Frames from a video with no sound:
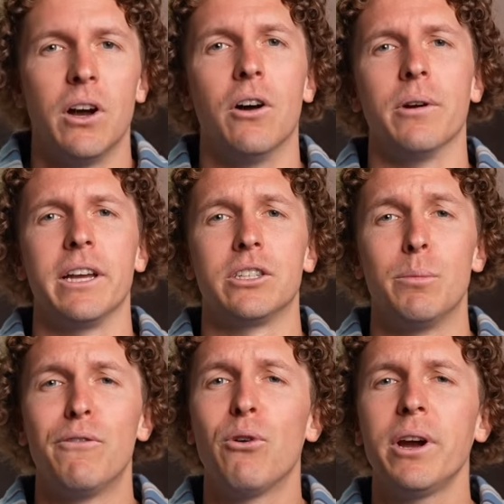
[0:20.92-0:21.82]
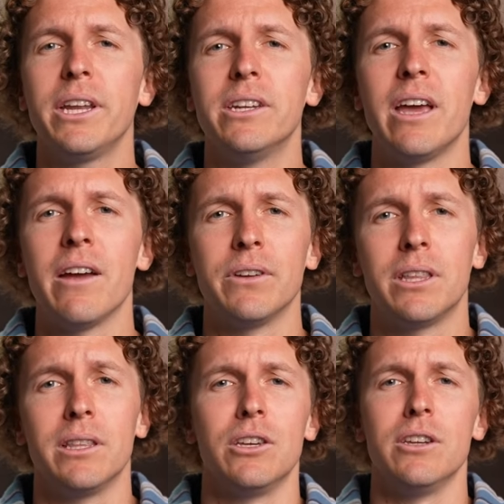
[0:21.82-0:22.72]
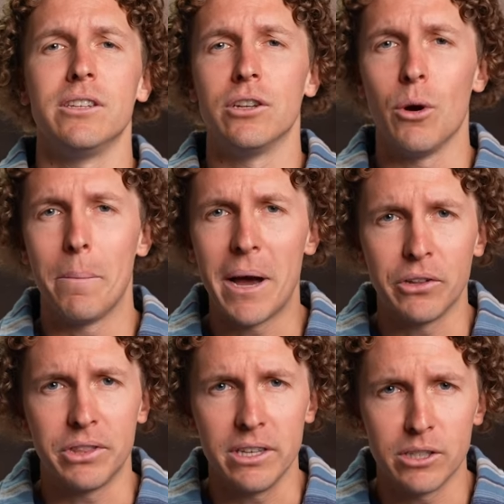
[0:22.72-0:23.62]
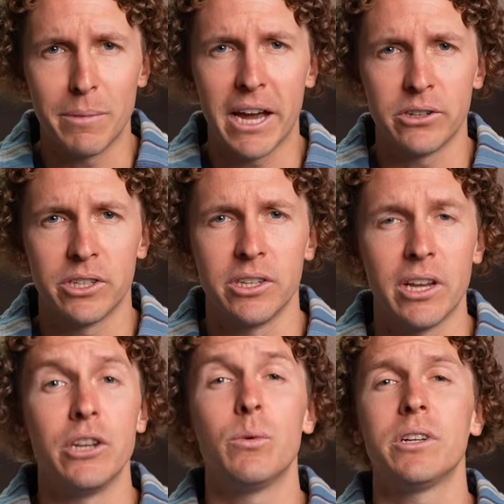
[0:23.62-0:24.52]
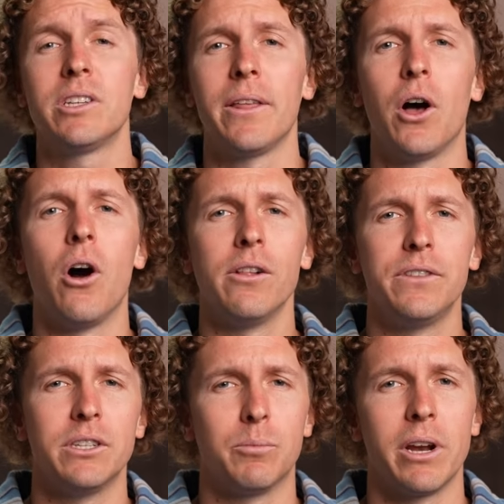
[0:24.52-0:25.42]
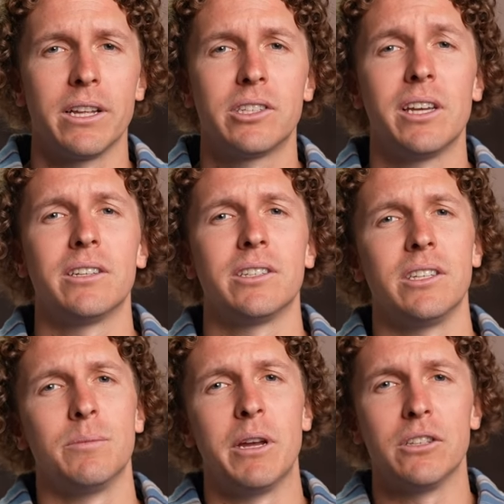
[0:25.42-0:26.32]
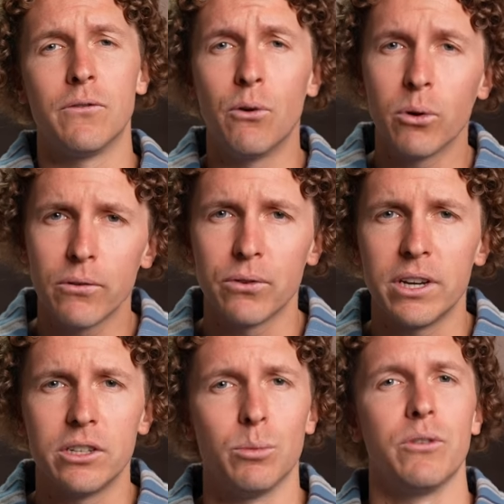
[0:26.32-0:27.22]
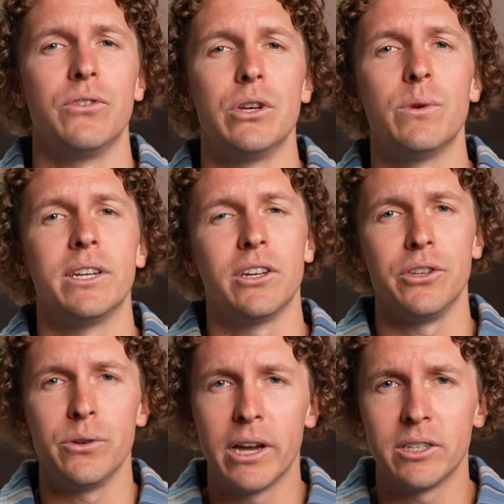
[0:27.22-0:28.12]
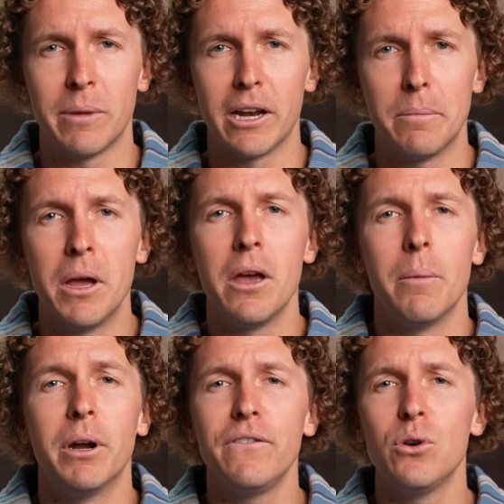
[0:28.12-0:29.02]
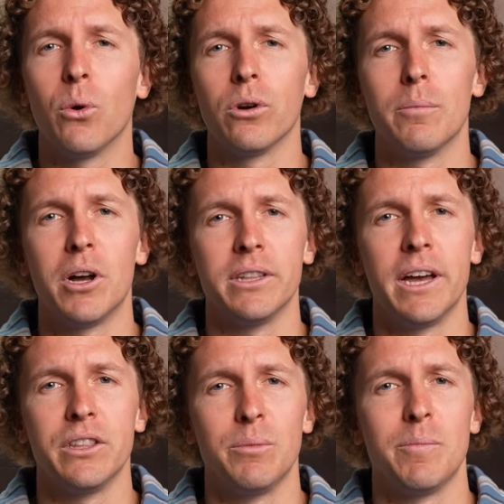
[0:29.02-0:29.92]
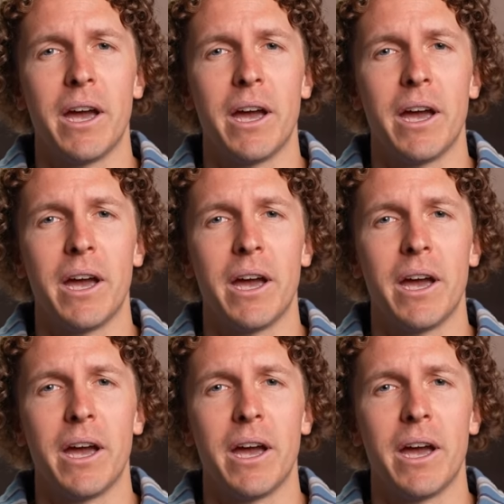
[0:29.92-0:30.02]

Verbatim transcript: All right, so before I get into everything that you need to know about these mattresses, I do wanna say that all of these brands sent us these beds for free to review and tell you guys about them. But if you order them online, they'll be